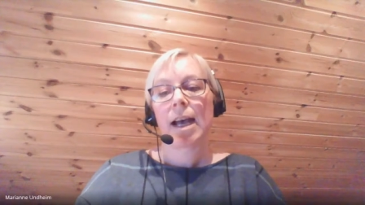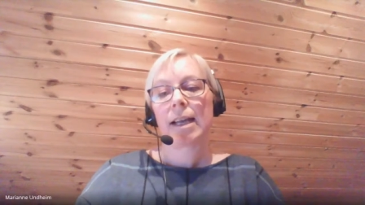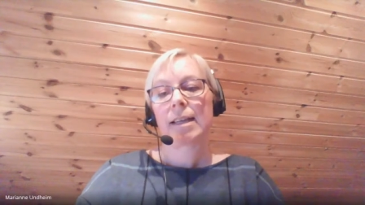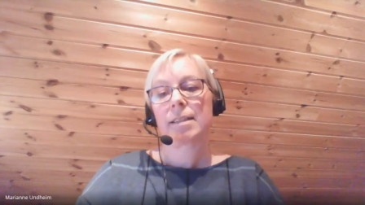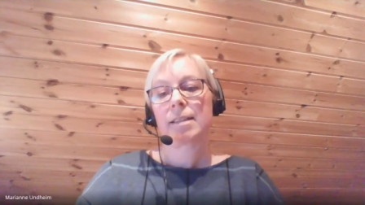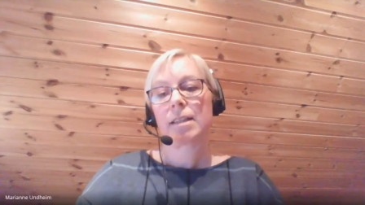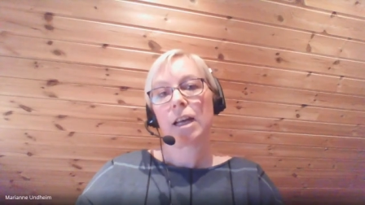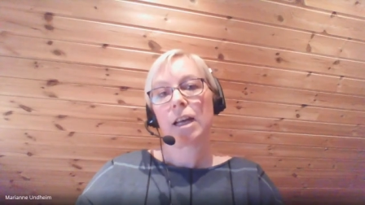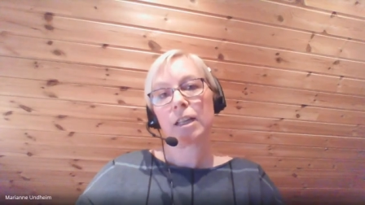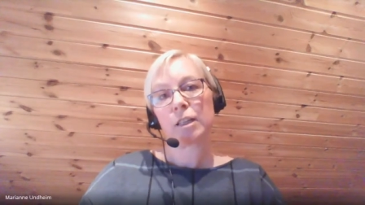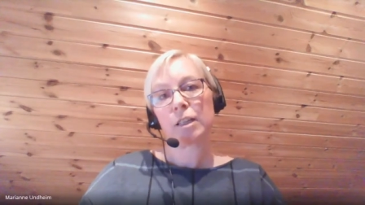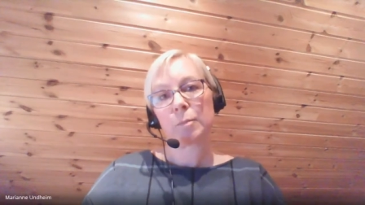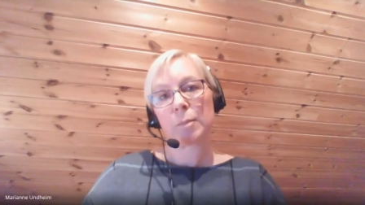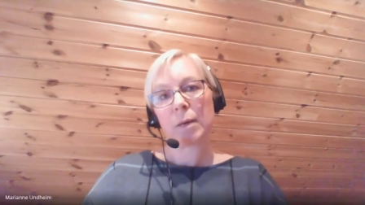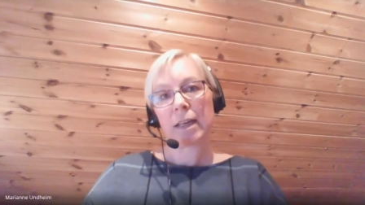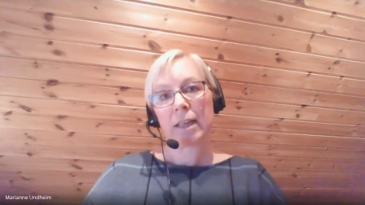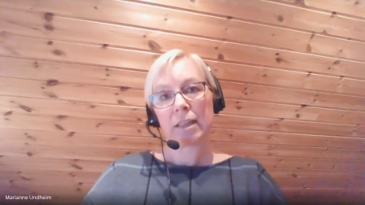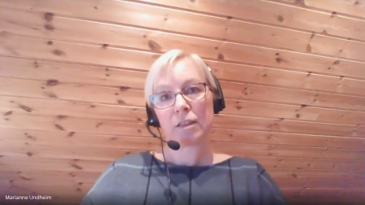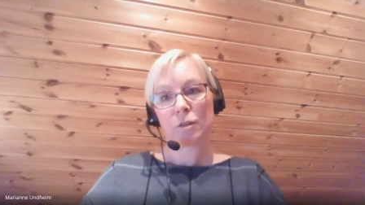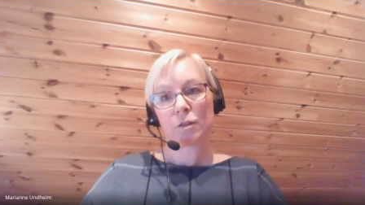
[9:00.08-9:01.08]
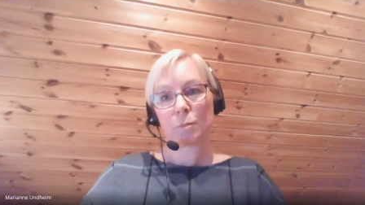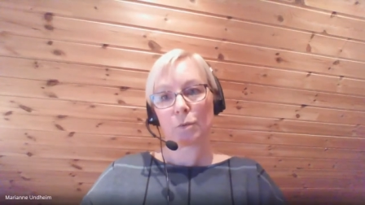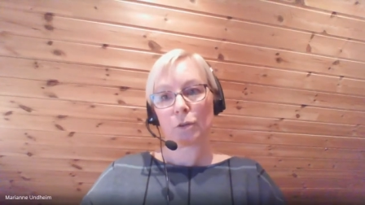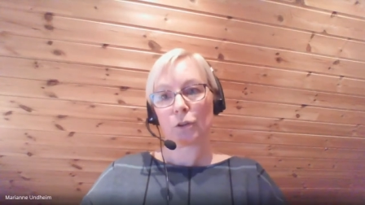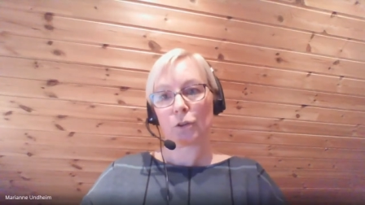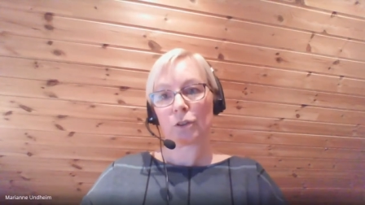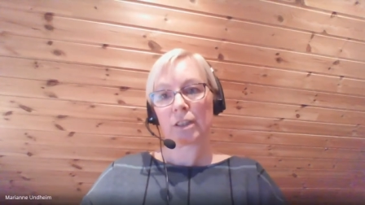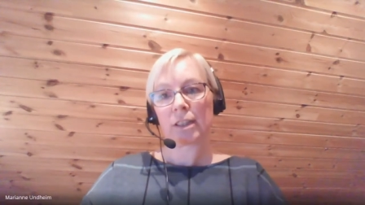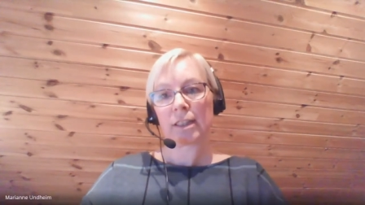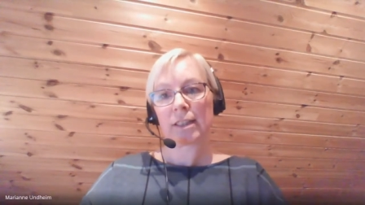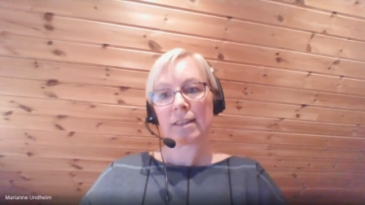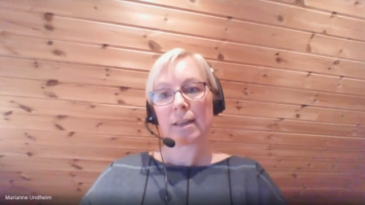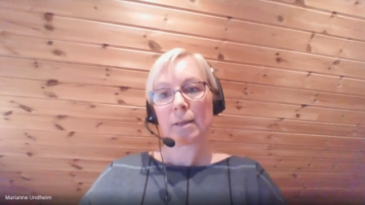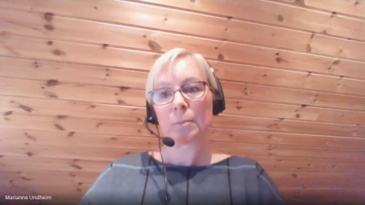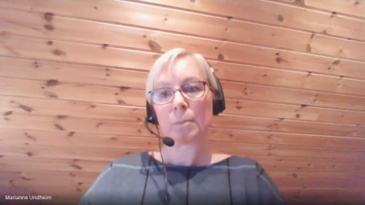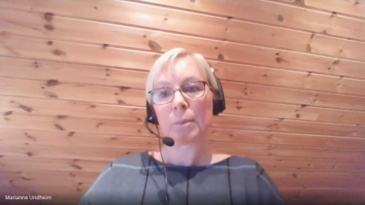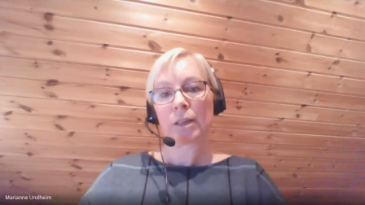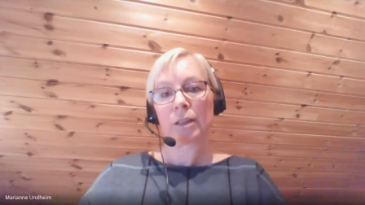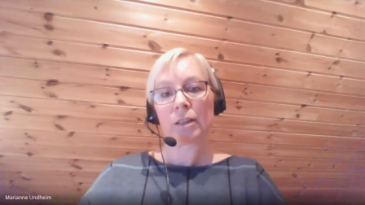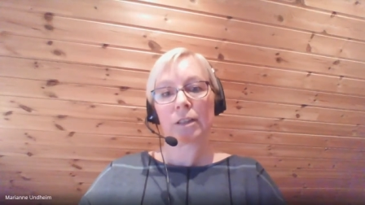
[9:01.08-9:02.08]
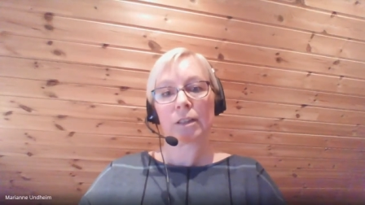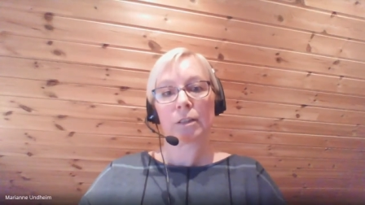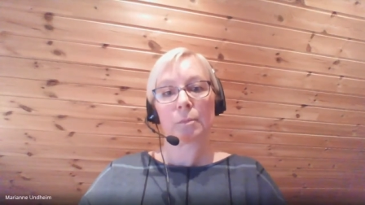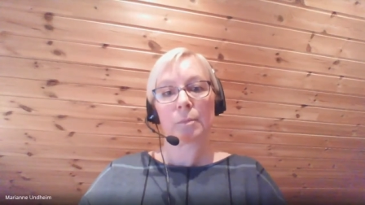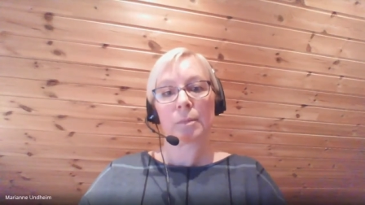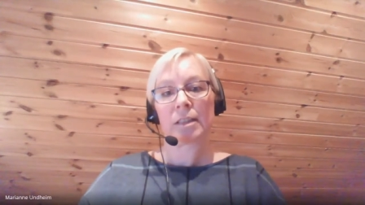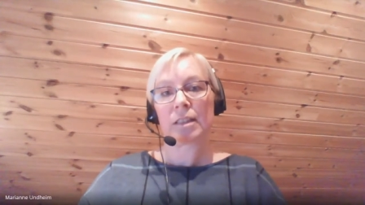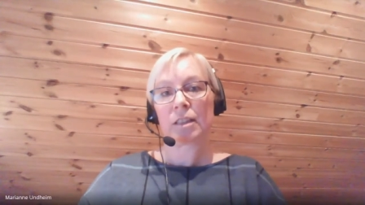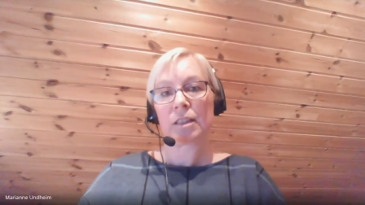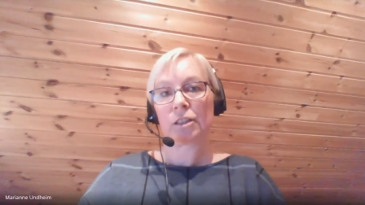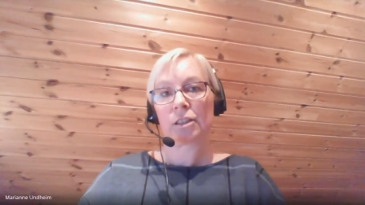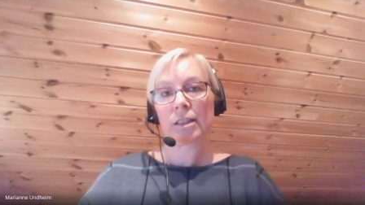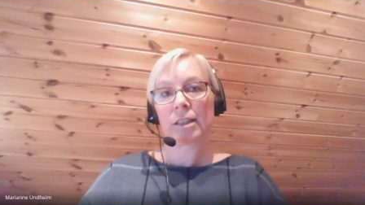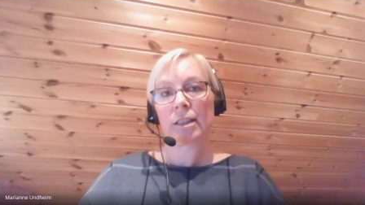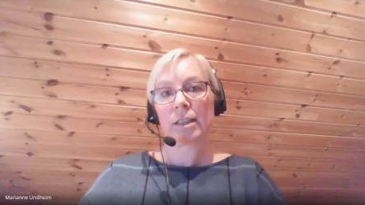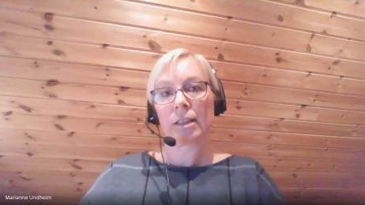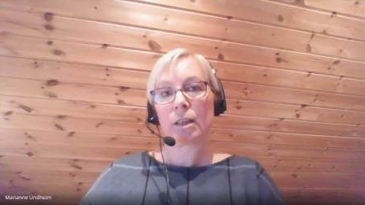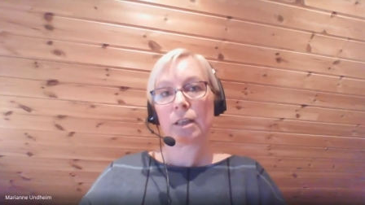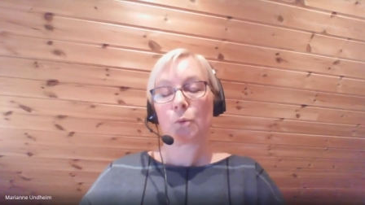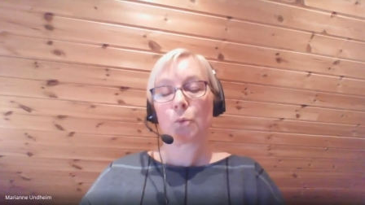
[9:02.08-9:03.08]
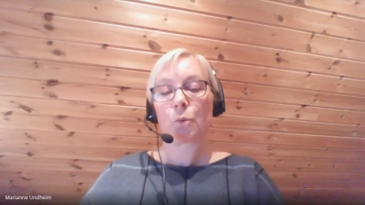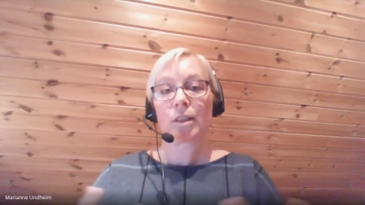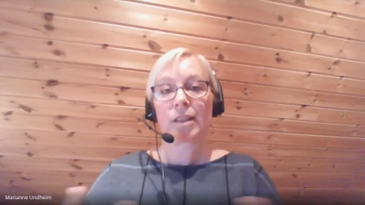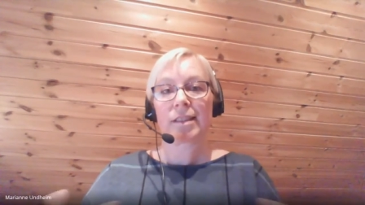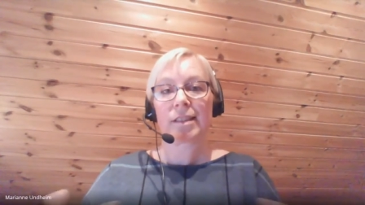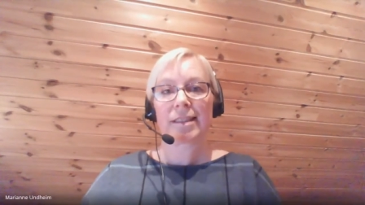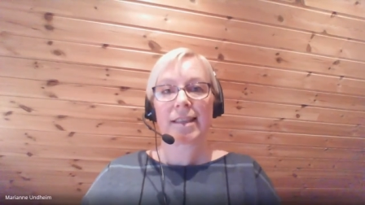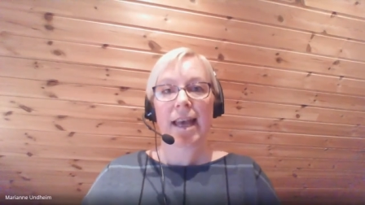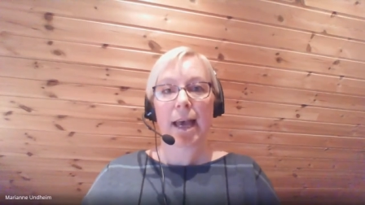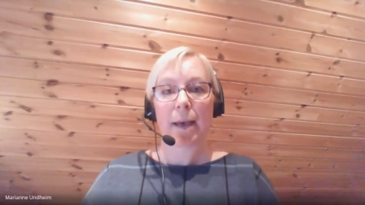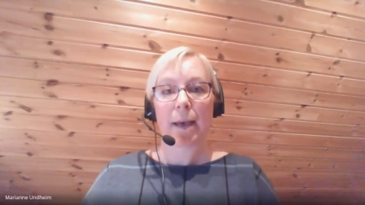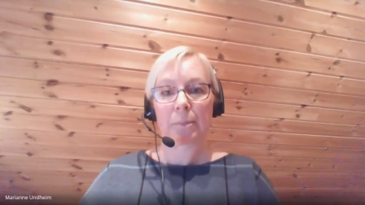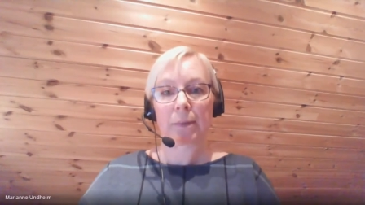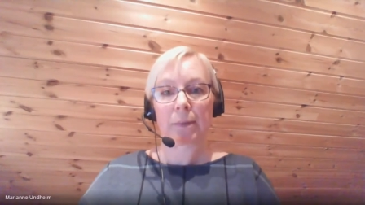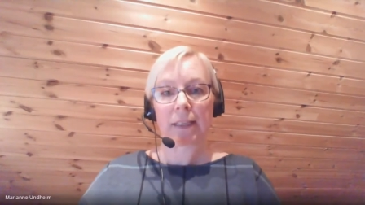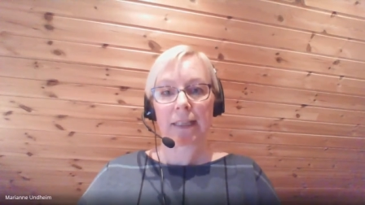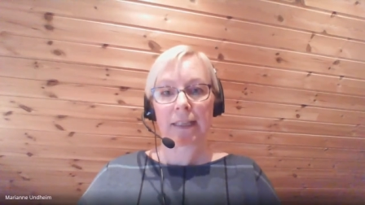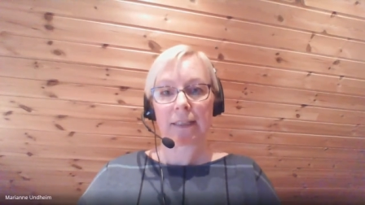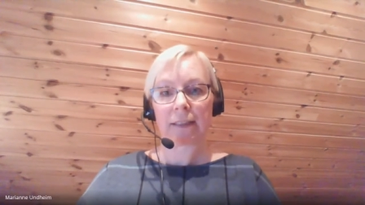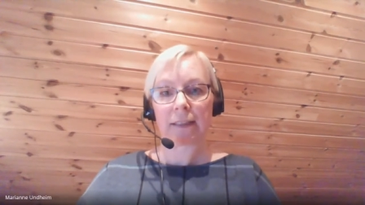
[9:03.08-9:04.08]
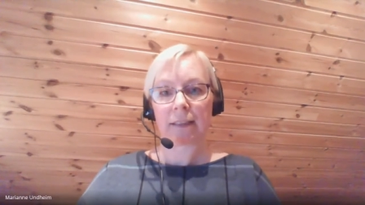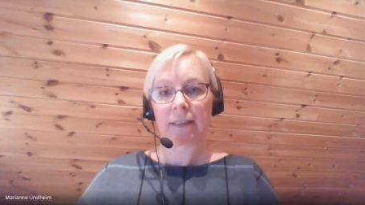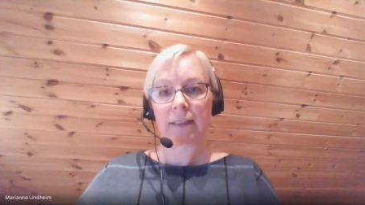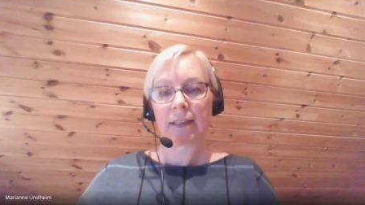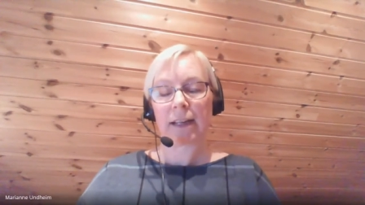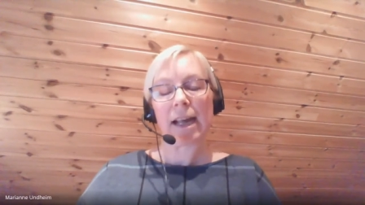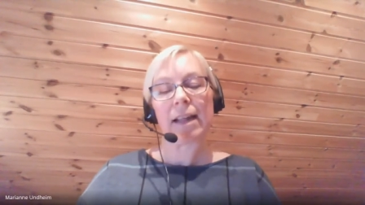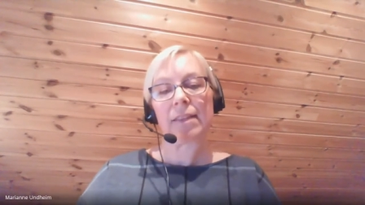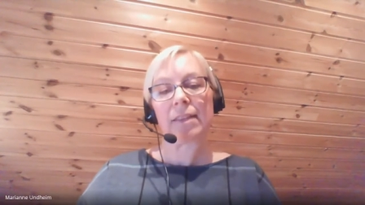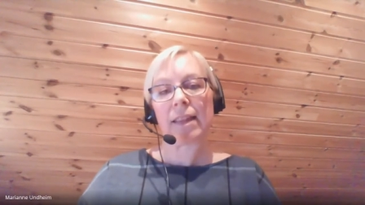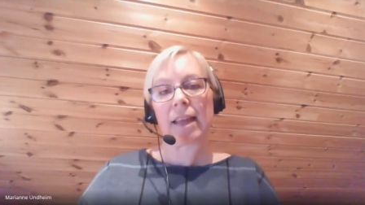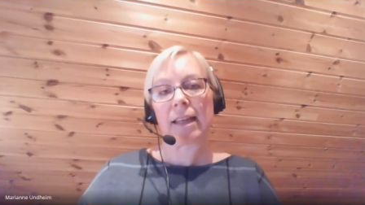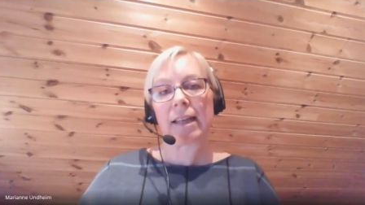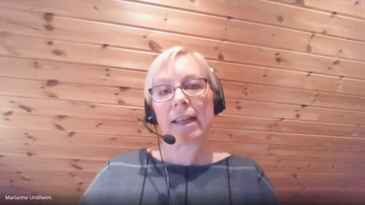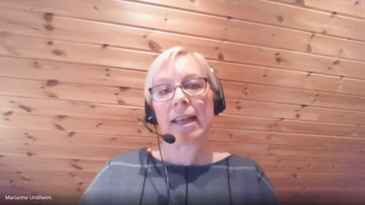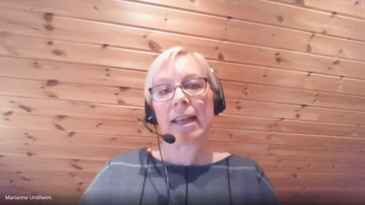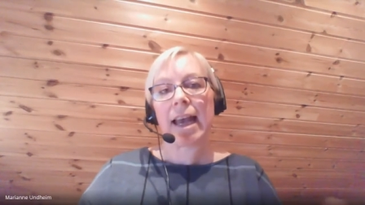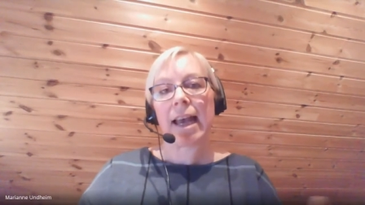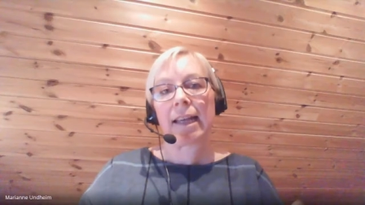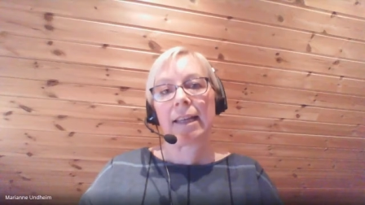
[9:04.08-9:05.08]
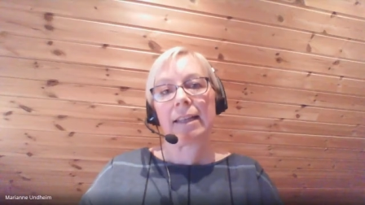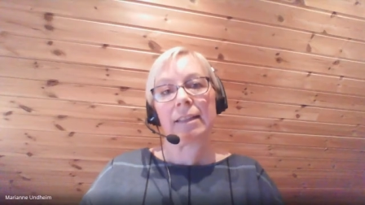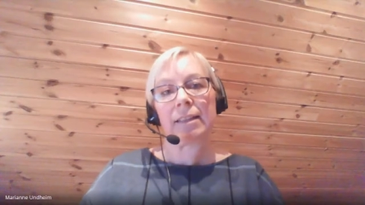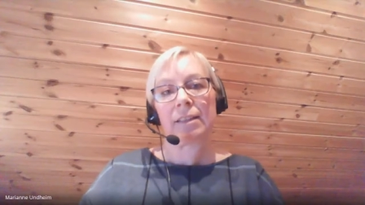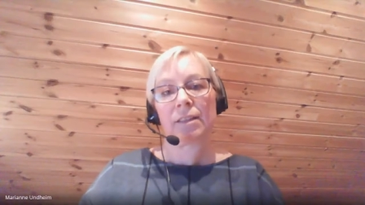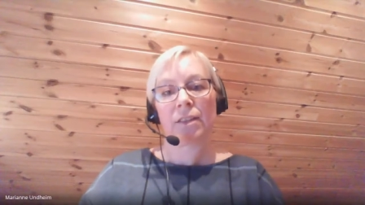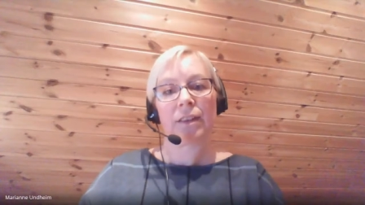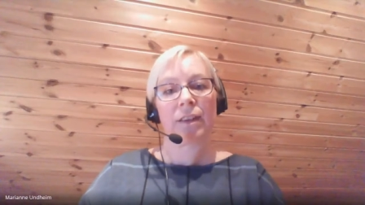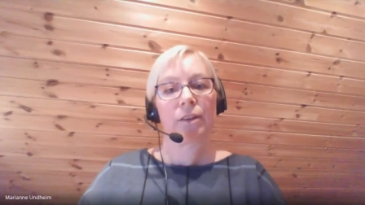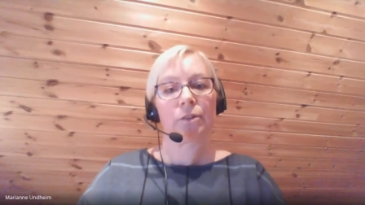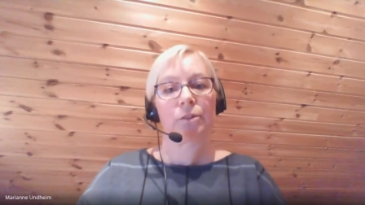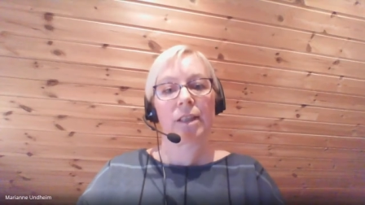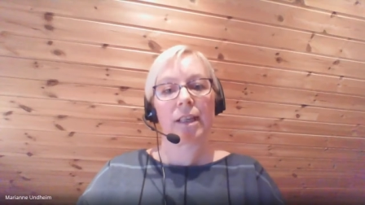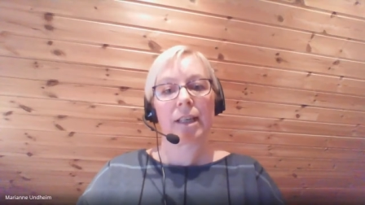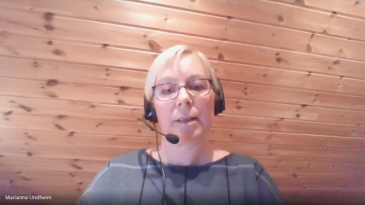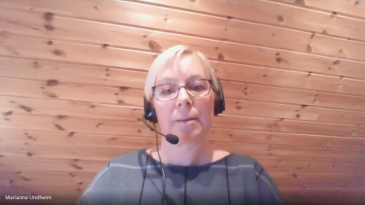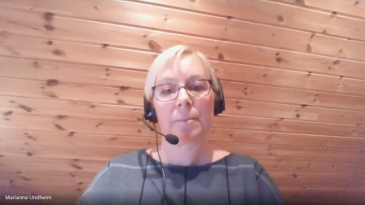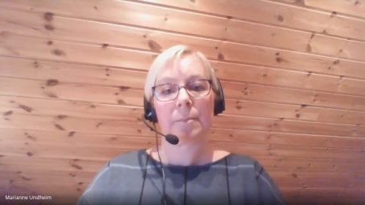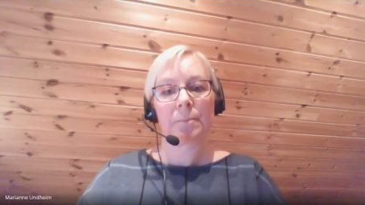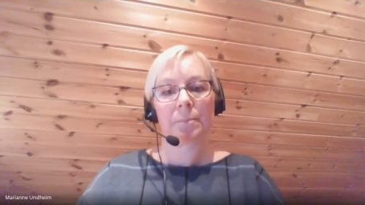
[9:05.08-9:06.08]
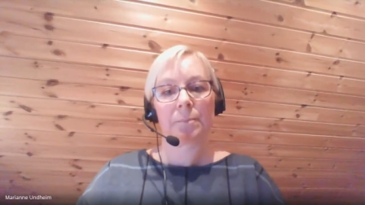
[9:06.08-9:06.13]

started by exploring the empirical material, what is happening, and then I added theory.